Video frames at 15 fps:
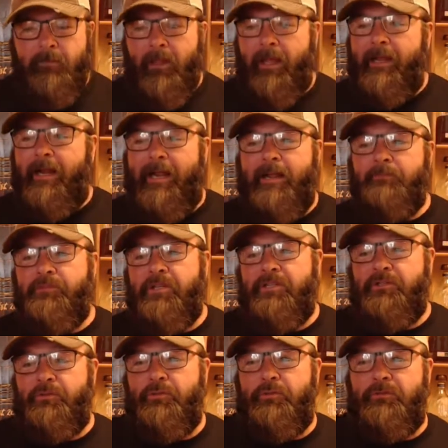And I am
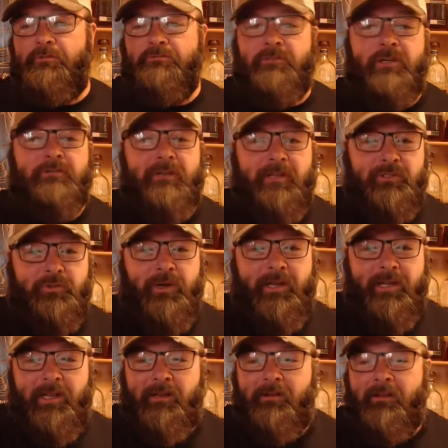just literally
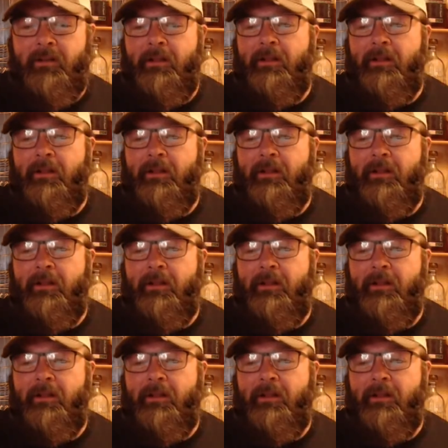drinking